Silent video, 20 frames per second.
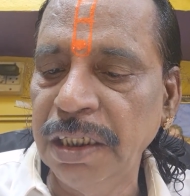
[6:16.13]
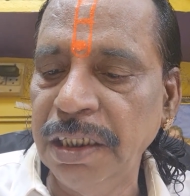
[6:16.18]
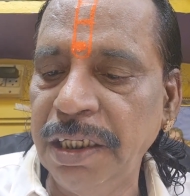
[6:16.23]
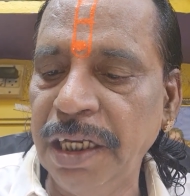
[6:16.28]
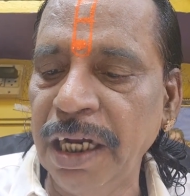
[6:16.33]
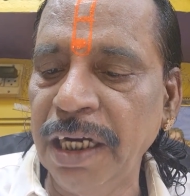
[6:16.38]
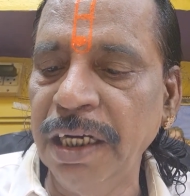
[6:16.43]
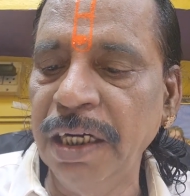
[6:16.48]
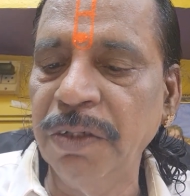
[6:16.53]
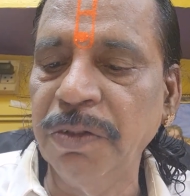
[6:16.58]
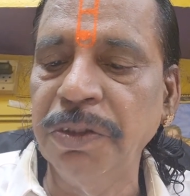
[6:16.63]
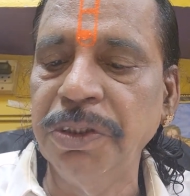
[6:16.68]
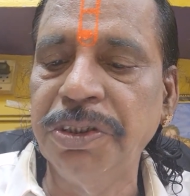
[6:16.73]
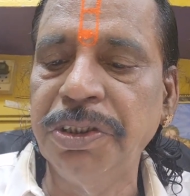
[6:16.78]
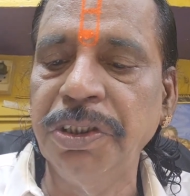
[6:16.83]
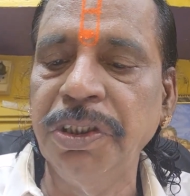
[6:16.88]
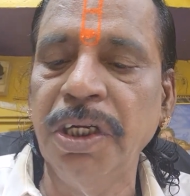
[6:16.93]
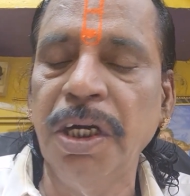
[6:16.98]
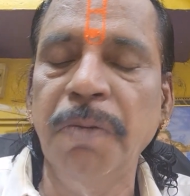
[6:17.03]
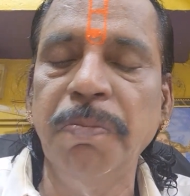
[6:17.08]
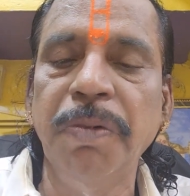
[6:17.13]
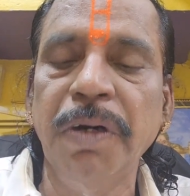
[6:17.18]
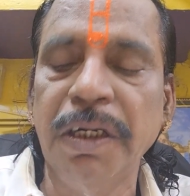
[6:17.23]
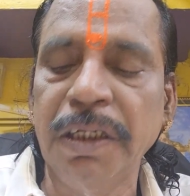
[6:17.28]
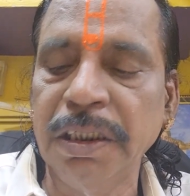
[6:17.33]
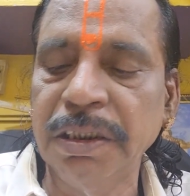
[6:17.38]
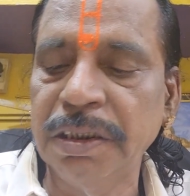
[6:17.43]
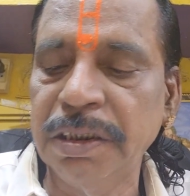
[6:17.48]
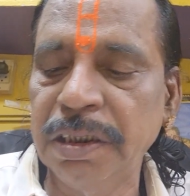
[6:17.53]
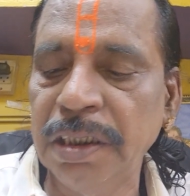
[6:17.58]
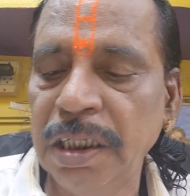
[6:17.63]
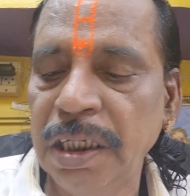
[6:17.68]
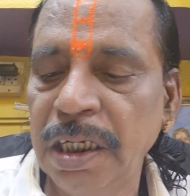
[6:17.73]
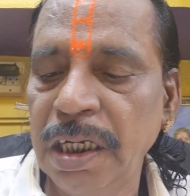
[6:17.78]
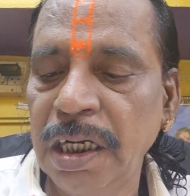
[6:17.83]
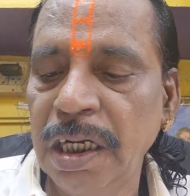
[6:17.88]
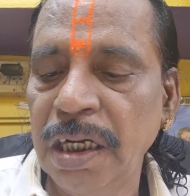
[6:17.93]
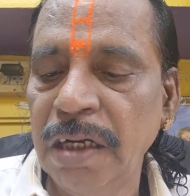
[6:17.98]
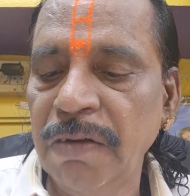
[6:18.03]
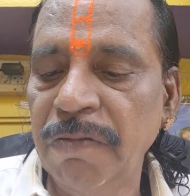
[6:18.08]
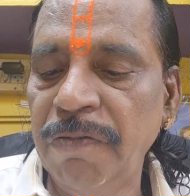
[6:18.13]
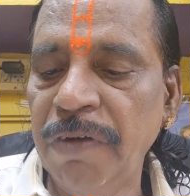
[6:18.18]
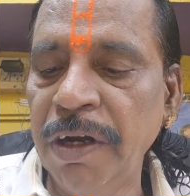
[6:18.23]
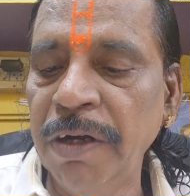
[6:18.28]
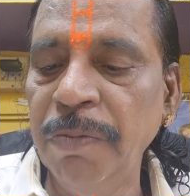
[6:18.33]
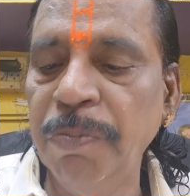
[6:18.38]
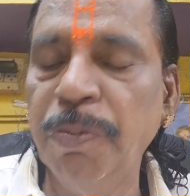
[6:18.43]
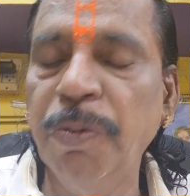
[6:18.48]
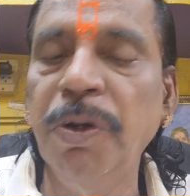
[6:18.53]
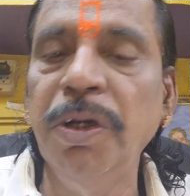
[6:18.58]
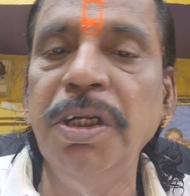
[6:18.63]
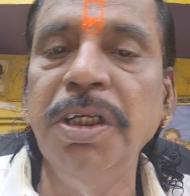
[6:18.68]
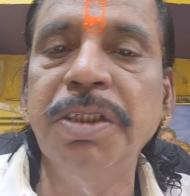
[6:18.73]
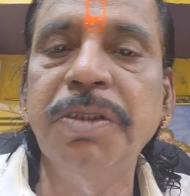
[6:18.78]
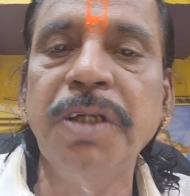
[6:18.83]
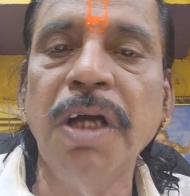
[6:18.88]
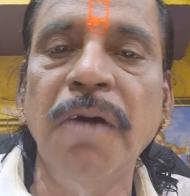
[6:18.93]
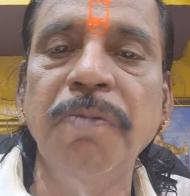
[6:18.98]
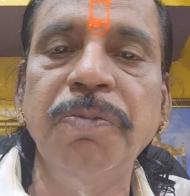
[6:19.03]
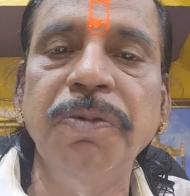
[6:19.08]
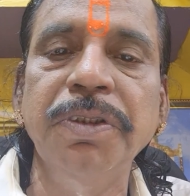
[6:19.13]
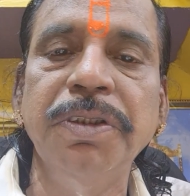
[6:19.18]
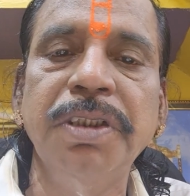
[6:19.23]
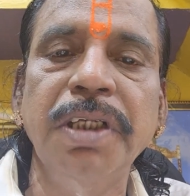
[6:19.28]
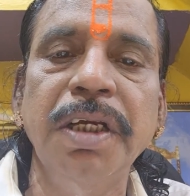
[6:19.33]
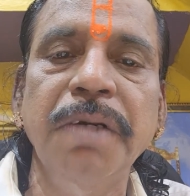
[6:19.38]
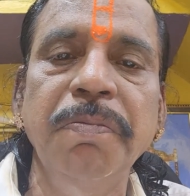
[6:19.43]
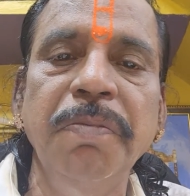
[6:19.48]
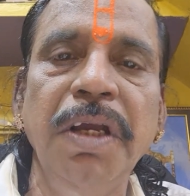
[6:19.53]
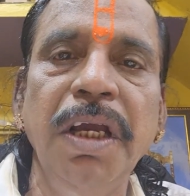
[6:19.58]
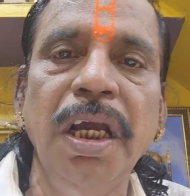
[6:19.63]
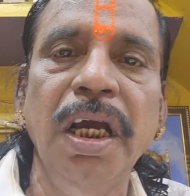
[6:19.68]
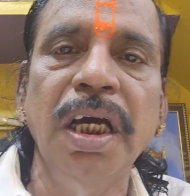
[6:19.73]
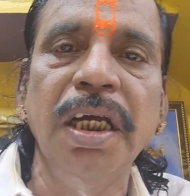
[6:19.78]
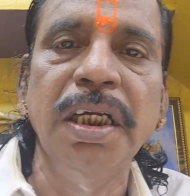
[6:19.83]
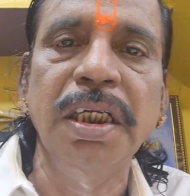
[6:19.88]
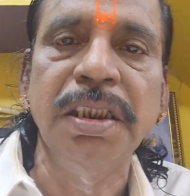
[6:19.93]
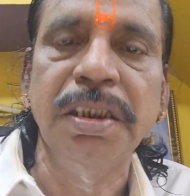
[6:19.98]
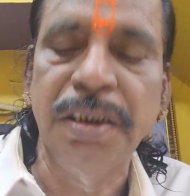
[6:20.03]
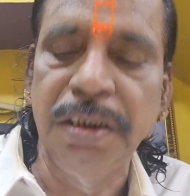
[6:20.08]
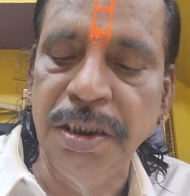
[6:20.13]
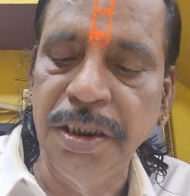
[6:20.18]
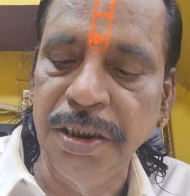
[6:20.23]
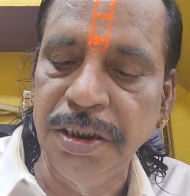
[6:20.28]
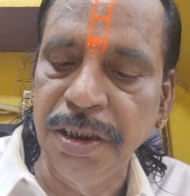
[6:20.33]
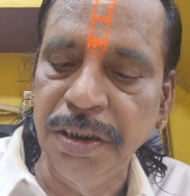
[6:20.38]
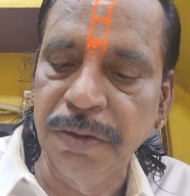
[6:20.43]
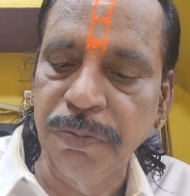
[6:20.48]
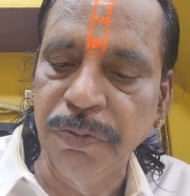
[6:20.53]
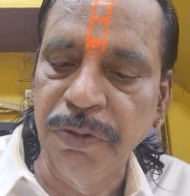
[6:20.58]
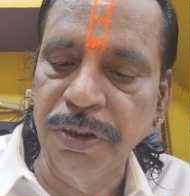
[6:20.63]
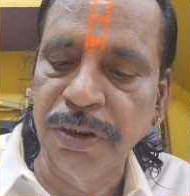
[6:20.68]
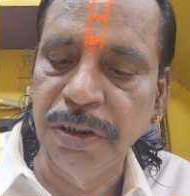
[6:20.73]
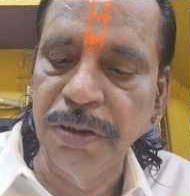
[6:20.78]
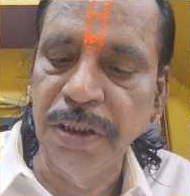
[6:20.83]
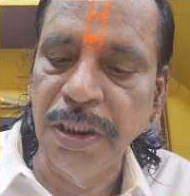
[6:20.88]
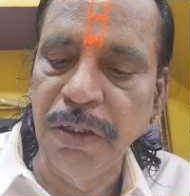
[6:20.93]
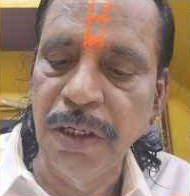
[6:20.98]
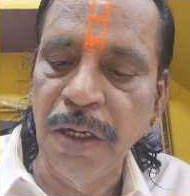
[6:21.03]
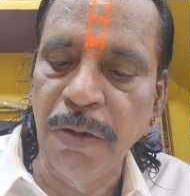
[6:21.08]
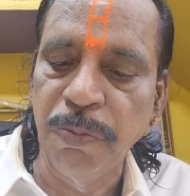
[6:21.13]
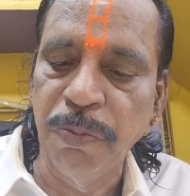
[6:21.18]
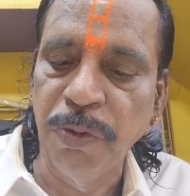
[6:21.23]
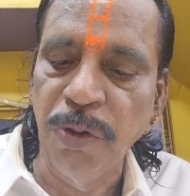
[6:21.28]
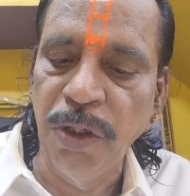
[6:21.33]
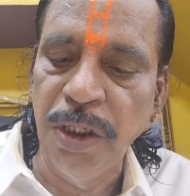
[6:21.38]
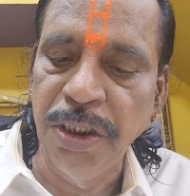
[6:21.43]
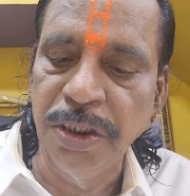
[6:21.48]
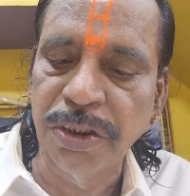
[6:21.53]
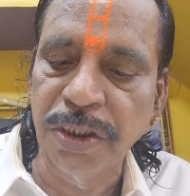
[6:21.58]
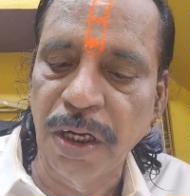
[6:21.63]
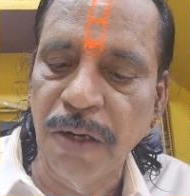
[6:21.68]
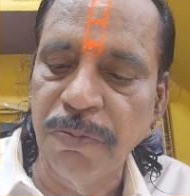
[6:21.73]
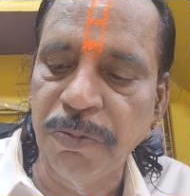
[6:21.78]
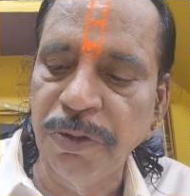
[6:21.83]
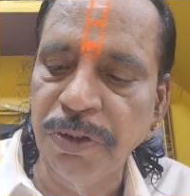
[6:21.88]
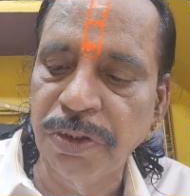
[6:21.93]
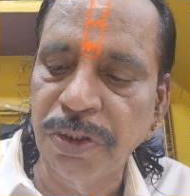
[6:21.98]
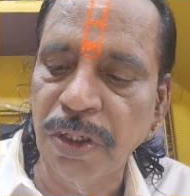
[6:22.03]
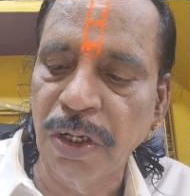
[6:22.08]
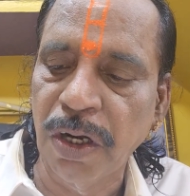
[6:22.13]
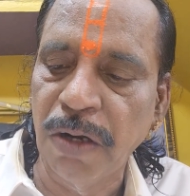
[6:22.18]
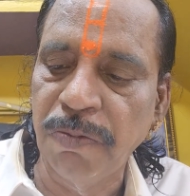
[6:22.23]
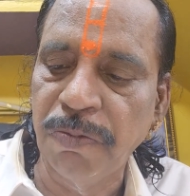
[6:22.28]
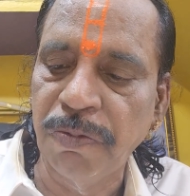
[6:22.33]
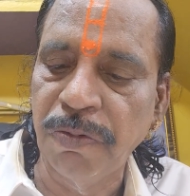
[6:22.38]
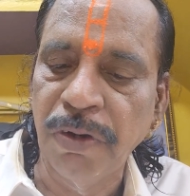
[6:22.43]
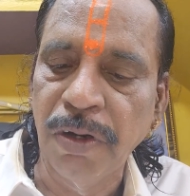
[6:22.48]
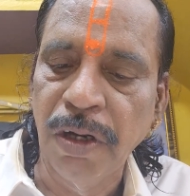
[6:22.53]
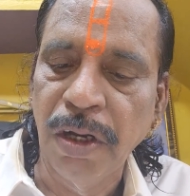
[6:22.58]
Then question of arrest. When police officer may arrest? This is most, a police officer of